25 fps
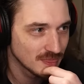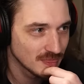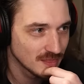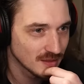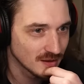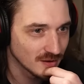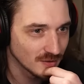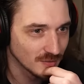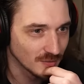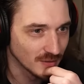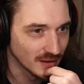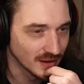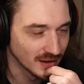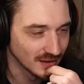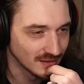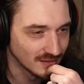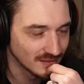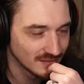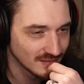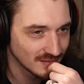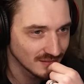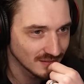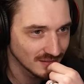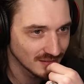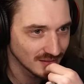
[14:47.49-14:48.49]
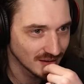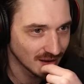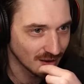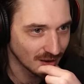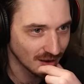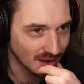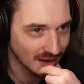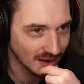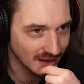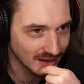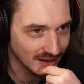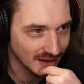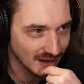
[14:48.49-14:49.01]
Or wait.
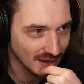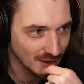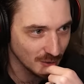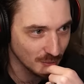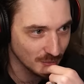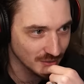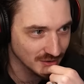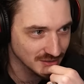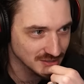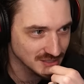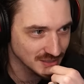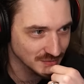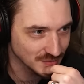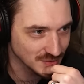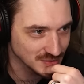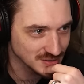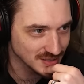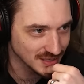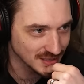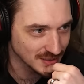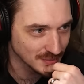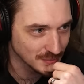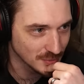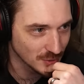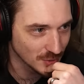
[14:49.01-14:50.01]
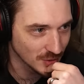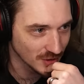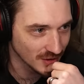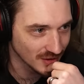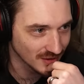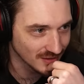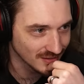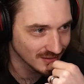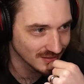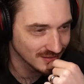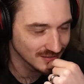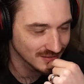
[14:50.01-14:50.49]
I kind of want to see if there's any more